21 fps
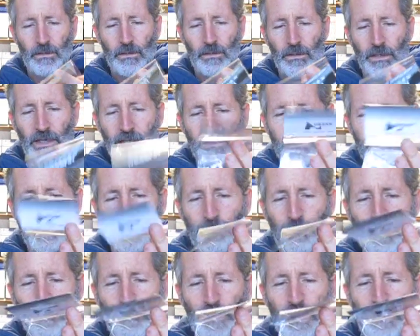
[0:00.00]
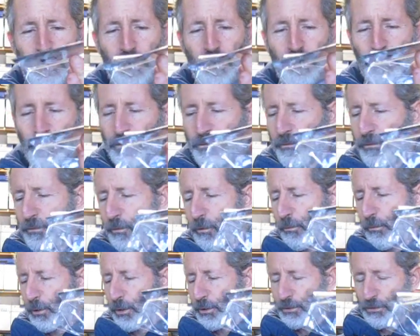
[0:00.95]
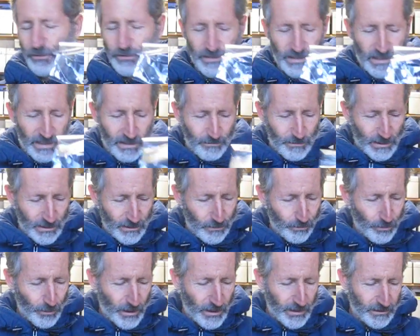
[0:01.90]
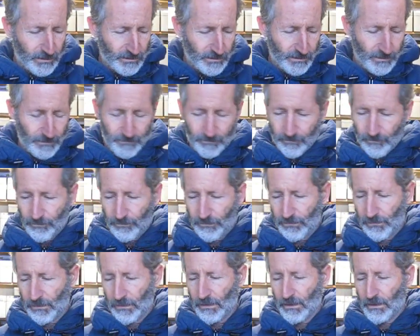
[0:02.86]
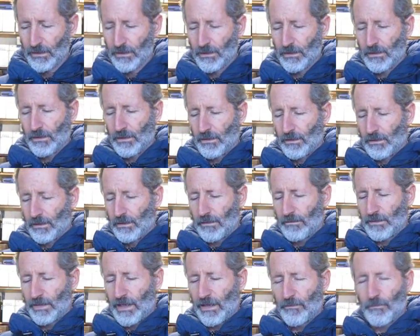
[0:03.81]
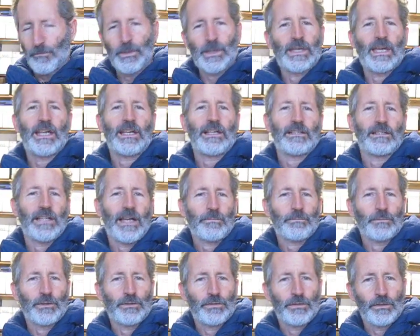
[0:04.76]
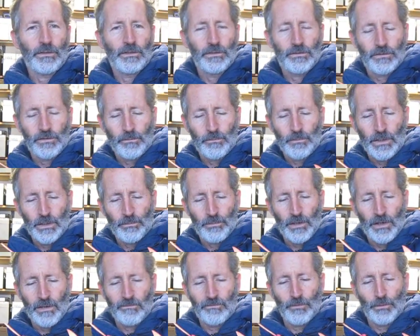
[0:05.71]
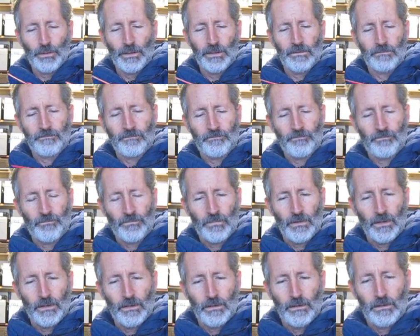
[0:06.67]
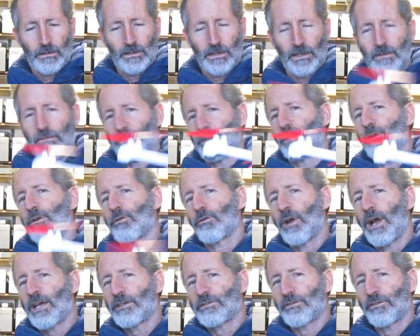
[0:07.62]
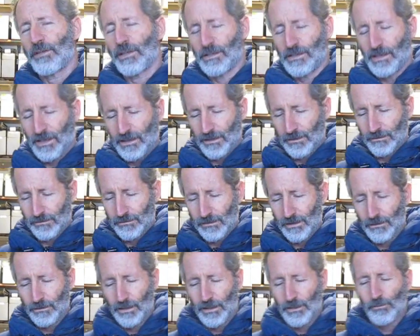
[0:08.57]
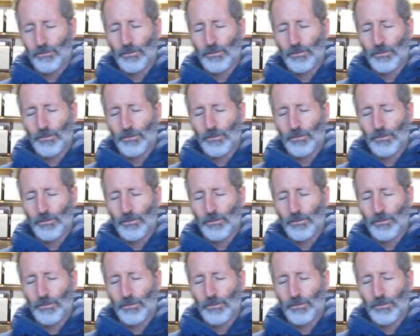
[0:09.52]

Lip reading: like I said, $15 for 4 motors, you can't beat the price. If you have a mechanical aptitude, it shouldn't be a problem for you. If you don't crash the thing, that is. I don't